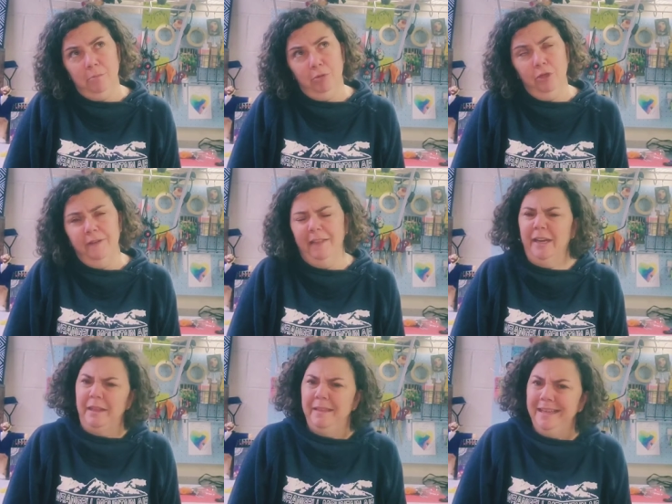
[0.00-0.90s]
Blue Violet.
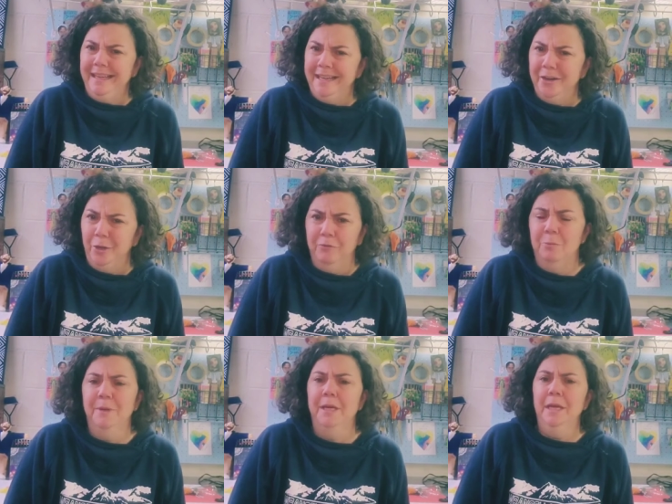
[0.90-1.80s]
I think I got all of
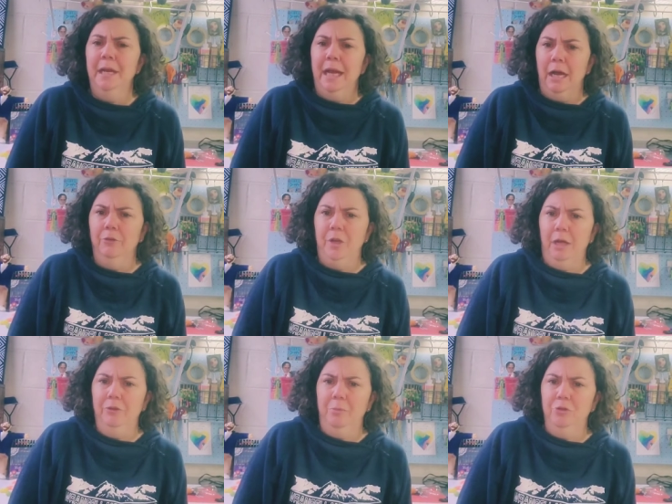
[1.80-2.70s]
them, but I'll,
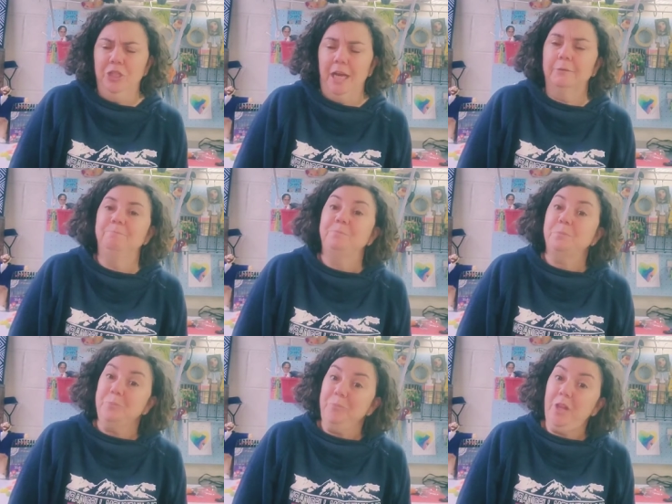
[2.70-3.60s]
I'll double check.
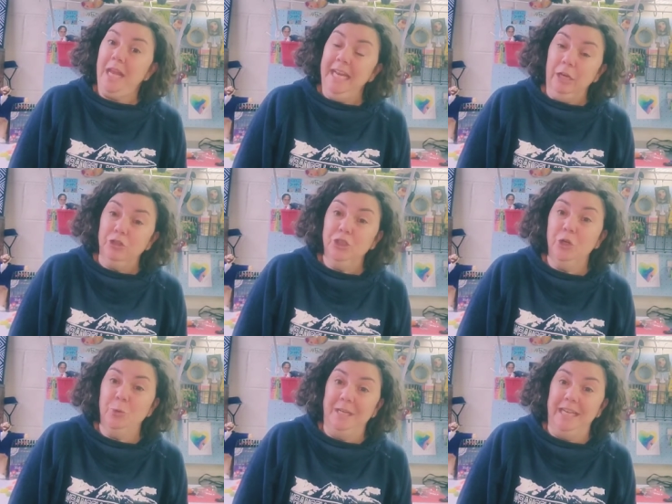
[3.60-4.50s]
And I'll show
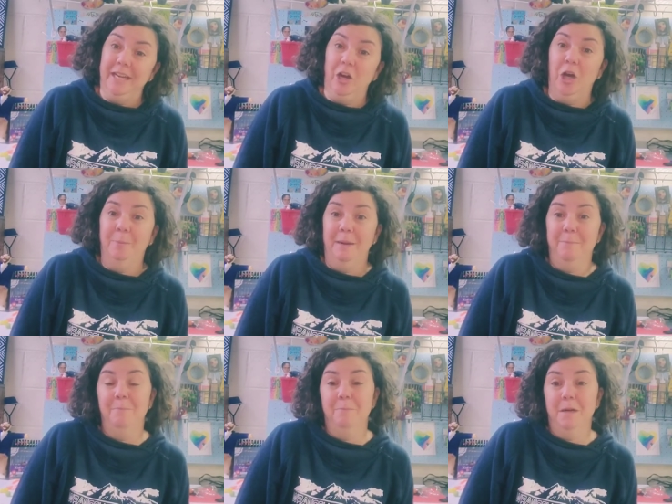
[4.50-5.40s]
you again on my
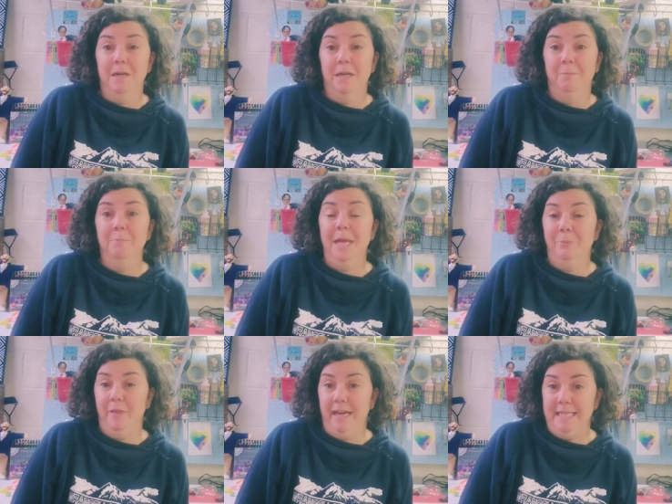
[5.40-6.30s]
um,
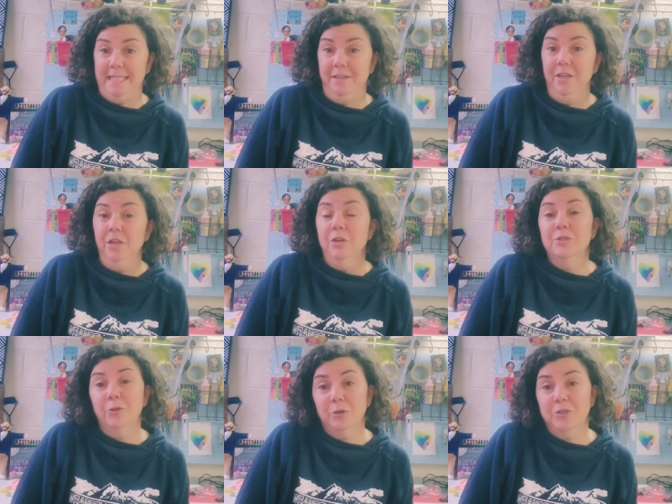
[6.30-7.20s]
paper that I did.
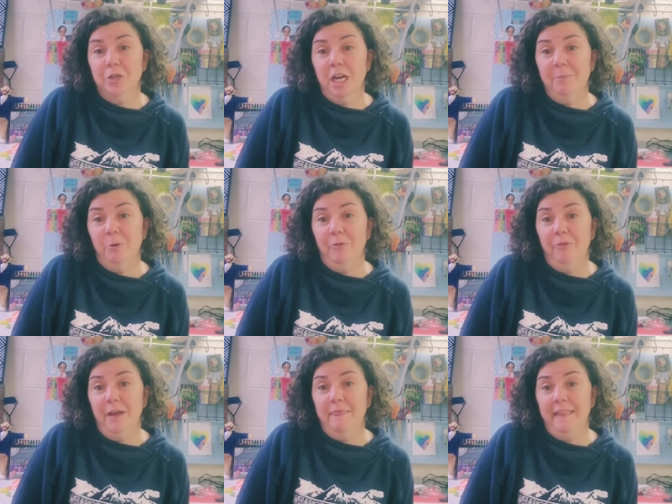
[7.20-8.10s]
So those are a couple of
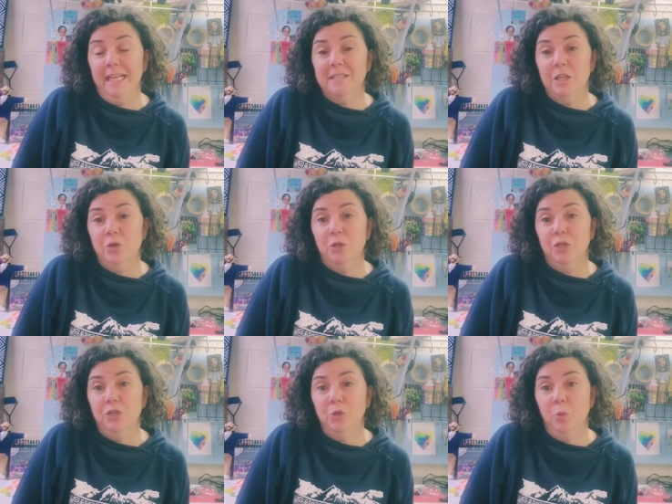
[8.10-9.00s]
fun things that you
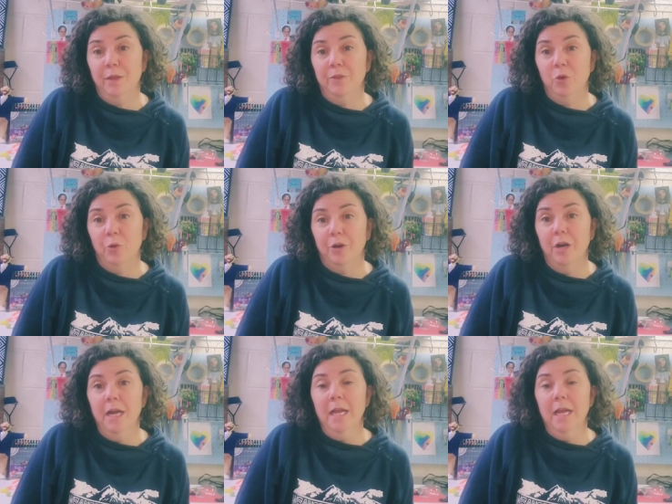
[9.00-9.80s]
can do with your